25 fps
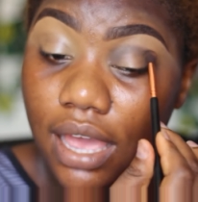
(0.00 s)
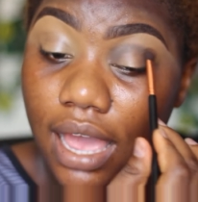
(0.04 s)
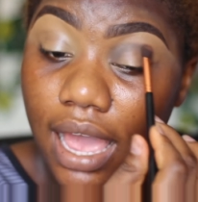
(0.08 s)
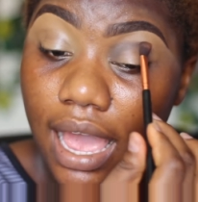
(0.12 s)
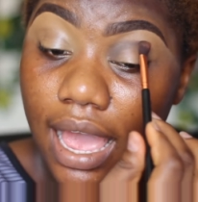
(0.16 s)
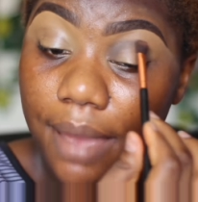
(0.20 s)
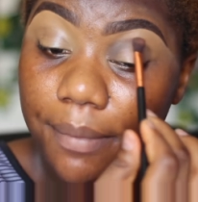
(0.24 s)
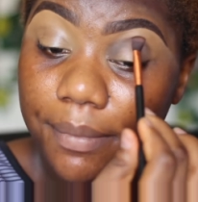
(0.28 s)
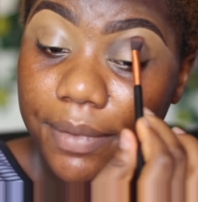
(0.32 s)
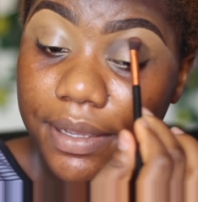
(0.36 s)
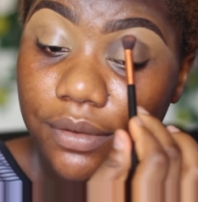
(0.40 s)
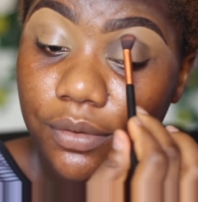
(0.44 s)

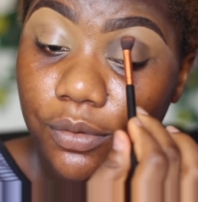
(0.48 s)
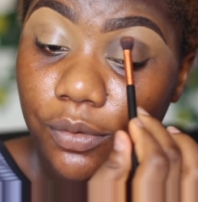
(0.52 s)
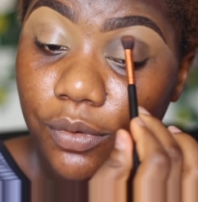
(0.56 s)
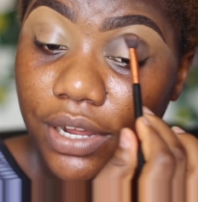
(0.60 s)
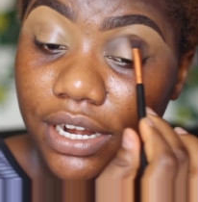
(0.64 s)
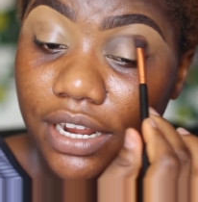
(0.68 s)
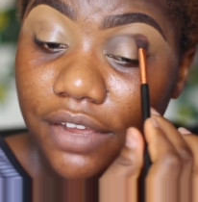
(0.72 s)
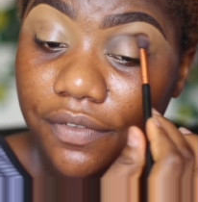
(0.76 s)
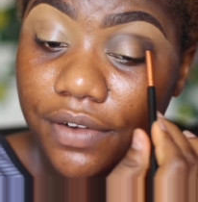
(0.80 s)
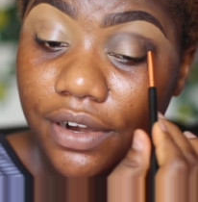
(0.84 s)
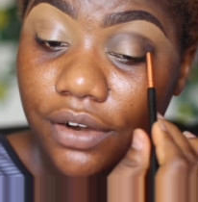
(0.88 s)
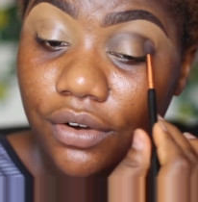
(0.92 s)
I mean,
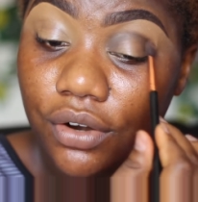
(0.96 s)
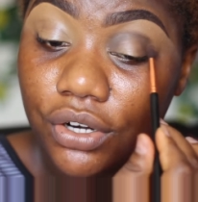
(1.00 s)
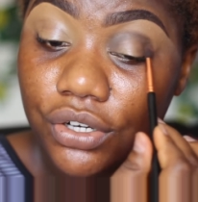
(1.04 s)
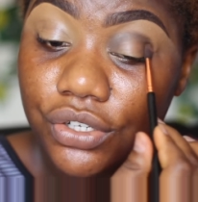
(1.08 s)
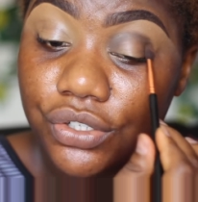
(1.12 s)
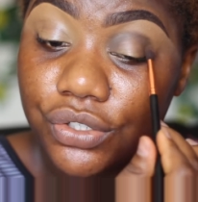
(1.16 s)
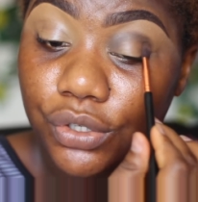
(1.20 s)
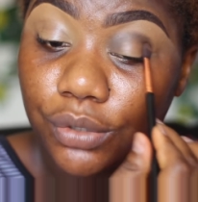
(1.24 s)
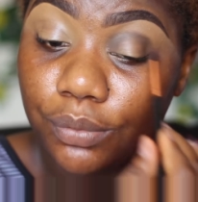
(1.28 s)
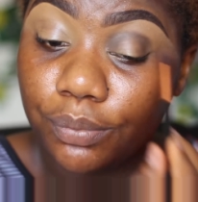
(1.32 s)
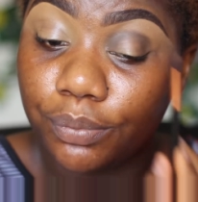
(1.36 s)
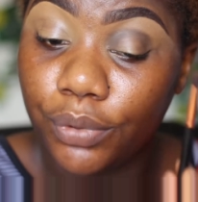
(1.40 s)
whatever
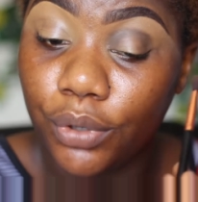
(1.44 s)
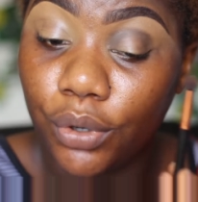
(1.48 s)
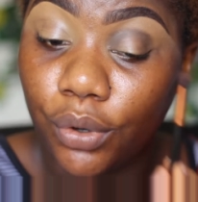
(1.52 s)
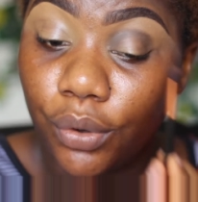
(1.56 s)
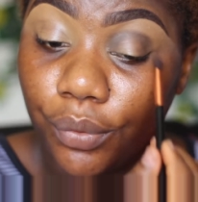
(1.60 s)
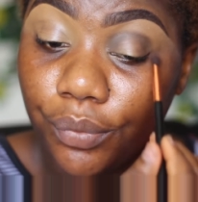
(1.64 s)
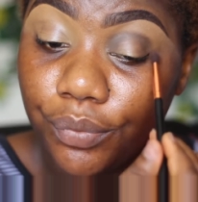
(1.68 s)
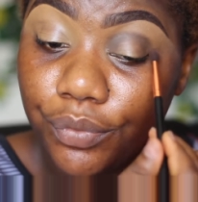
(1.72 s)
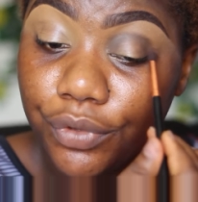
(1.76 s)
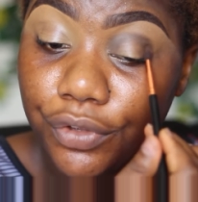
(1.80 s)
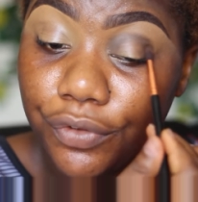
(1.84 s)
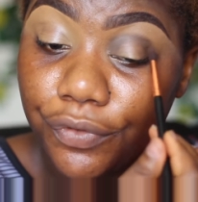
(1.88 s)
rocks your
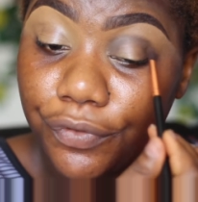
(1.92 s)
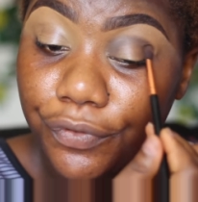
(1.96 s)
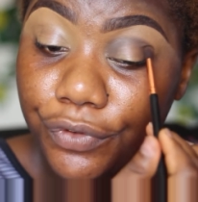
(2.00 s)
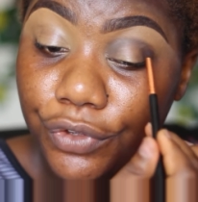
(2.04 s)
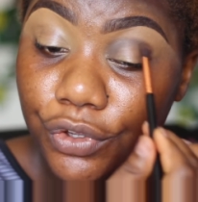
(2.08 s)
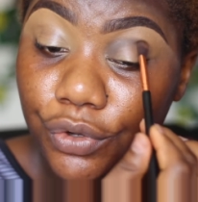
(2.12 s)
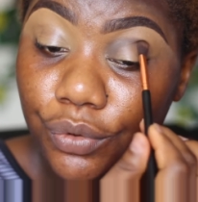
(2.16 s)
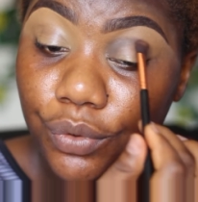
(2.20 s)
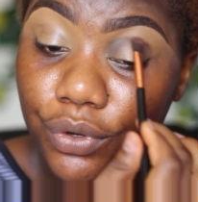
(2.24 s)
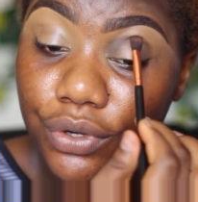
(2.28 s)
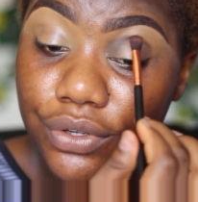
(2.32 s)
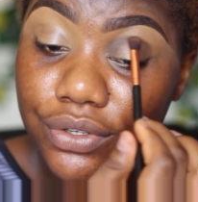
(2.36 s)
boat. If
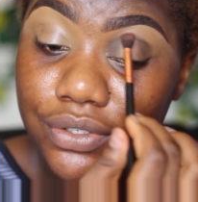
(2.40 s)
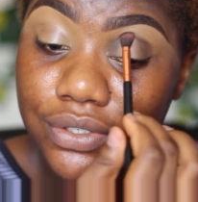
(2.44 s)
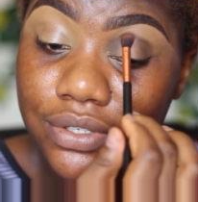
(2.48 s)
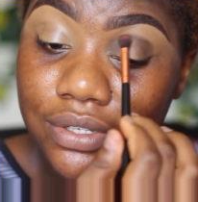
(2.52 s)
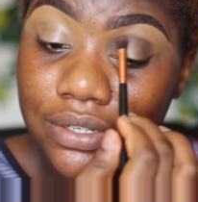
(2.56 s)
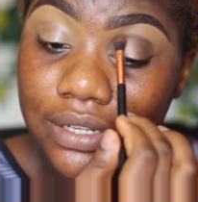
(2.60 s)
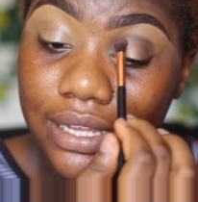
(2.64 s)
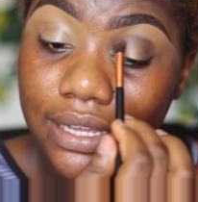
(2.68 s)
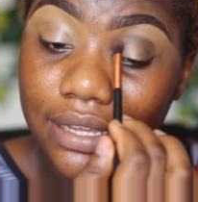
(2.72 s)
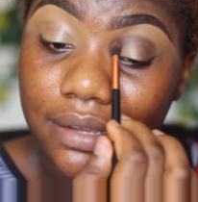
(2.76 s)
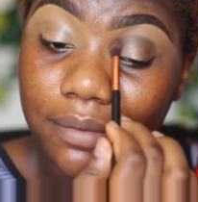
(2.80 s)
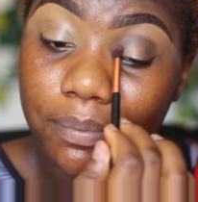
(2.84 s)
you want to
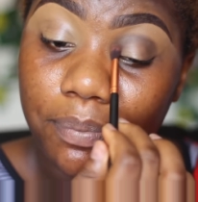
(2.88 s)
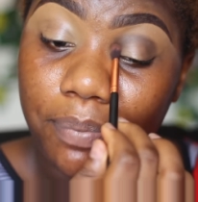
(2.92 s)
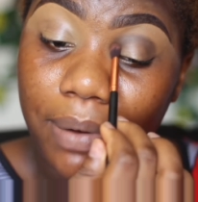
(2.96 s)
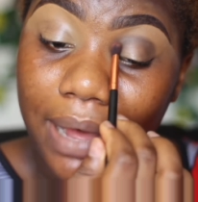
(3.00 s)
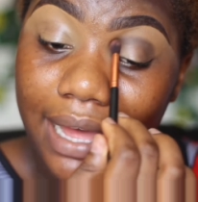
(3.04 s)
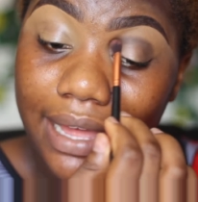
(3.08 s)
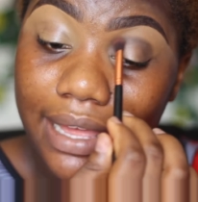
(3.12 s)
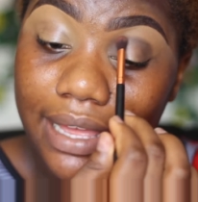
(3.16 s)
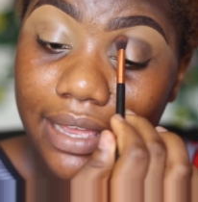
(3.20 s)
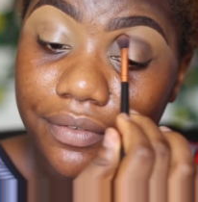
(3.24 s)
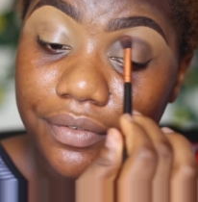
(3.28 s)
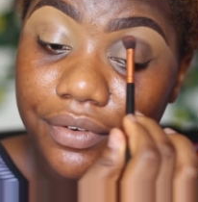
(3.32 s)
like
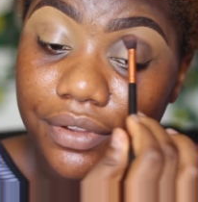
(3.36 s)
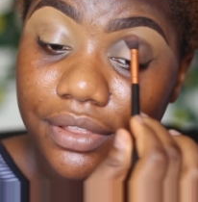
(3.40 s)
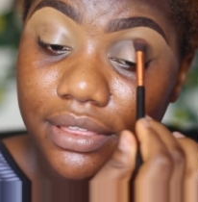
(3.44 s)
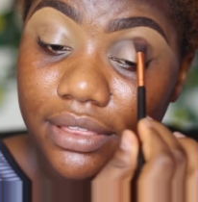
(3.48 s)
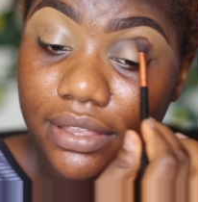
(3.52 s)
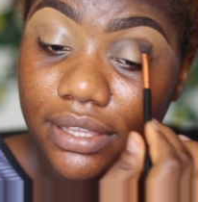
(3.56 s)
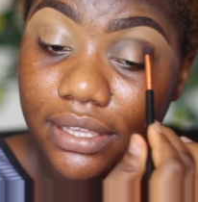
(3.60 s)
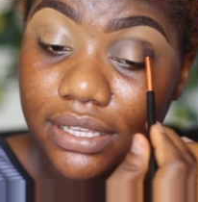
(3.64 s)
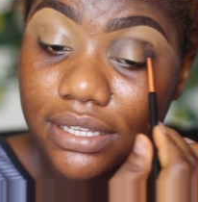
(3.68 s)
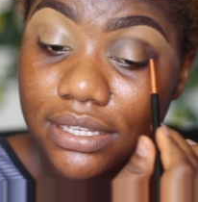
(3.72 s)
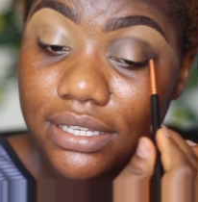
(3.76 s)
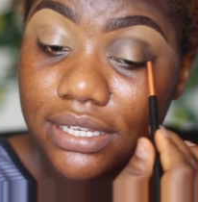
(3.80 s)
pat
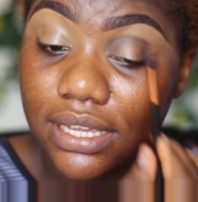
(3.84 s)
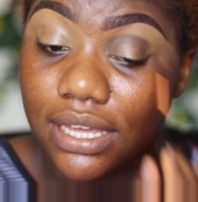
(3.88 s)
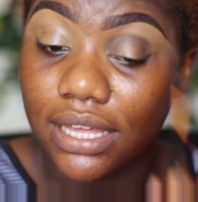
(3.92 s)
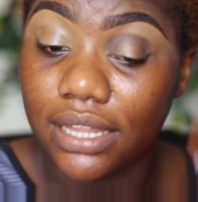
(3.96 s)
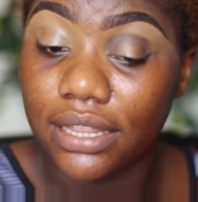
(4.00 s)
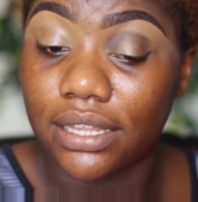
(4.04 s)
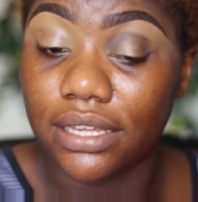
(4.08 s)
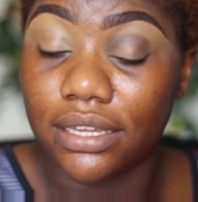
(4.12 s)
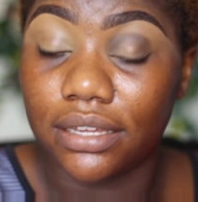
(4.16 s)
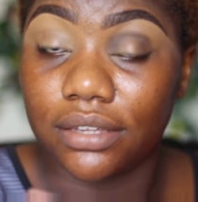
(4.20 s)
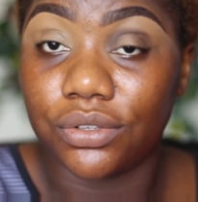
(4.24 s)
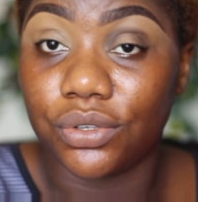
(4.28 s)
everything
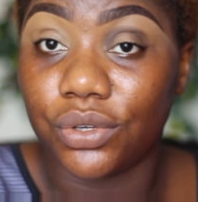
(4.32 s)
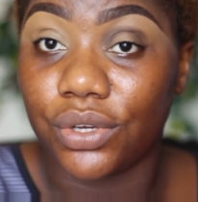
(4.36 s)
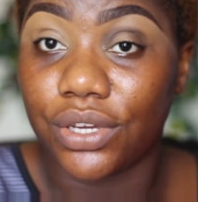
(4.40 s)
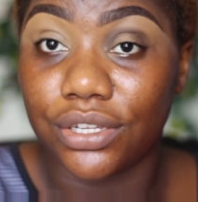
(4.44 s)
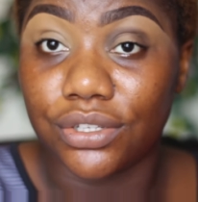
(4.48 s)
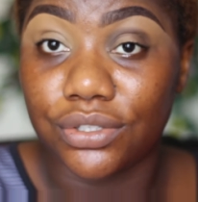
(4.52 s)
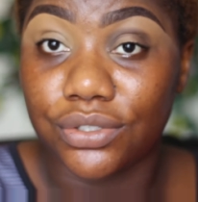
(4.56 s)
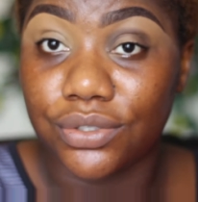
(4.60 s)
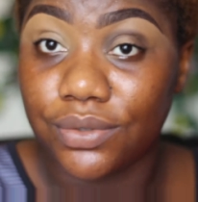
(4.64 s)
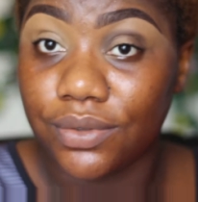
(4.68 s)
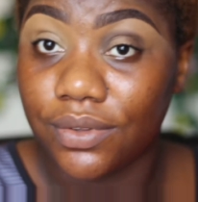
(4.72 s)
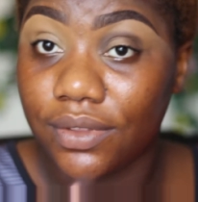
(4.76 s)
together, you
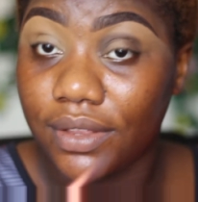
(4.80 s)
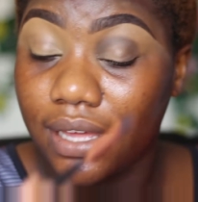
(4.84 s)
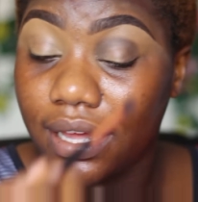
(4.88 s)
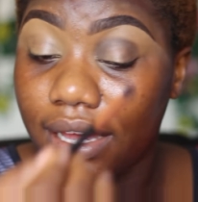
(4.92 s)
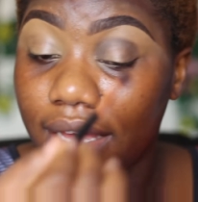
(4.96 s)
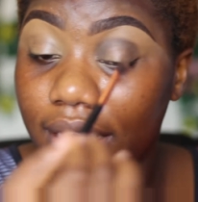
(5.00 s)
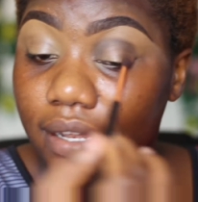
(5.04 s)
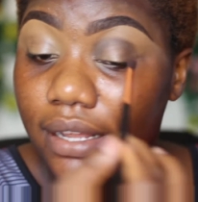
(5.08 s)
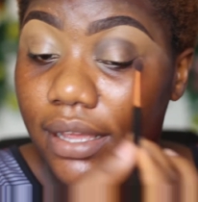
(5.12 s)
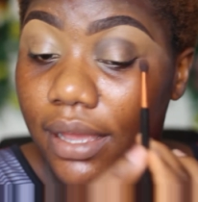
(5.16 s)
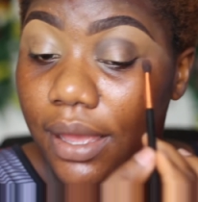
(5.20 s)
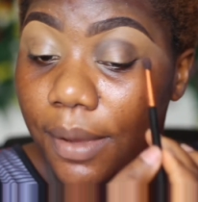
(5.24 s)
can do
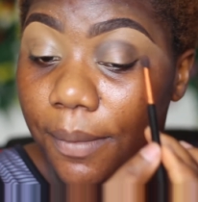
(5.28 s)
that.